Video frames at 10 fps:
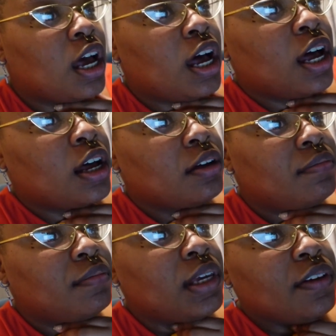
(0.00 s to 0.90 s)

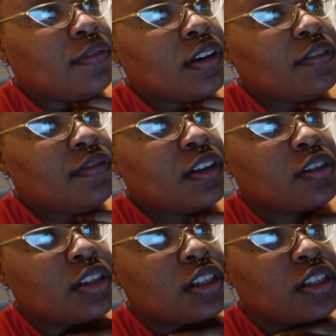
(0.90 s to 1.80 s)
Um, even if
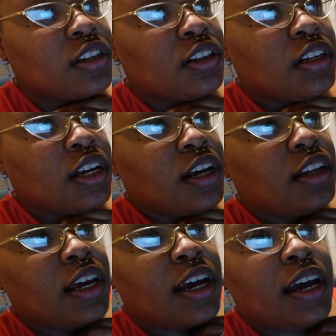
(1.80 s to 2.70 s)
this isn't something that, like,